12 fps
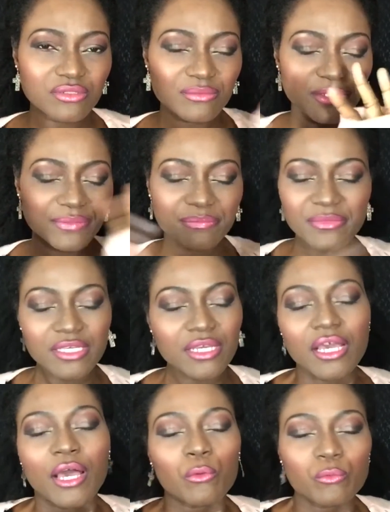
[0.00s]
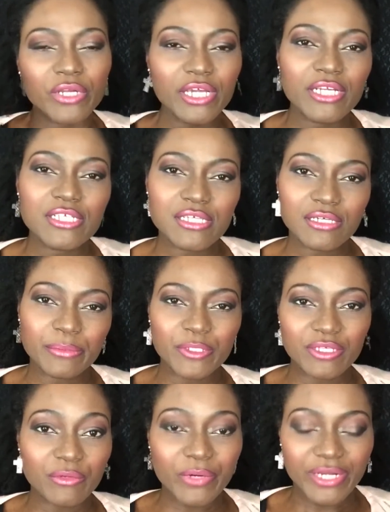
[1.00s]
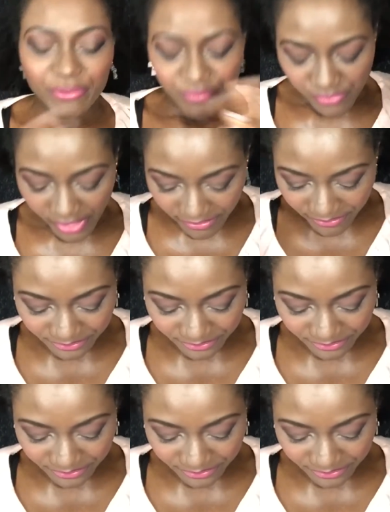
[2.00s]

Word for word: but we're not going to talk about that right now, okay?